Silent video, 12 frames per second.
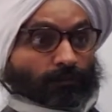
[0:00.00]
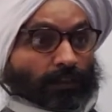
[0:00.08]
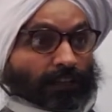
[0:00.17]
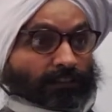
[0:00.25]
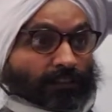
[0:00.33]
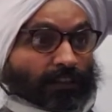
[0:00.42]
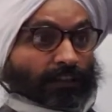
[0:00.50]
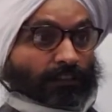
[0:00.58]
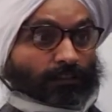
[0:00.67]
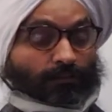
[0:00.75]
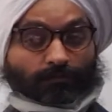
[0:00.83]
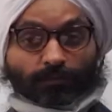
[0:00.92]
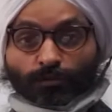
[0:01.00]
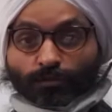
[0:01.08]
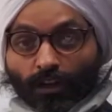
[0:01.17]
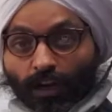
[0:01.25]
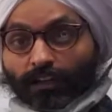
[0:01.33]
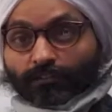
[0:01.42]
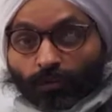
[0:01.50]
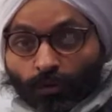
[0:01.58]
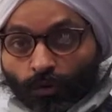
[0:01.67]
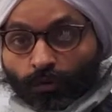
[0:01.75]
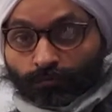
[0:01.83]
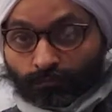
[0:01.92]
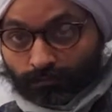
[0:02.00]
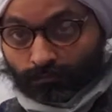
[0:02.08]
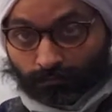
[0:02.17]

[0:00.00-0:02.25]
It's like you drive home,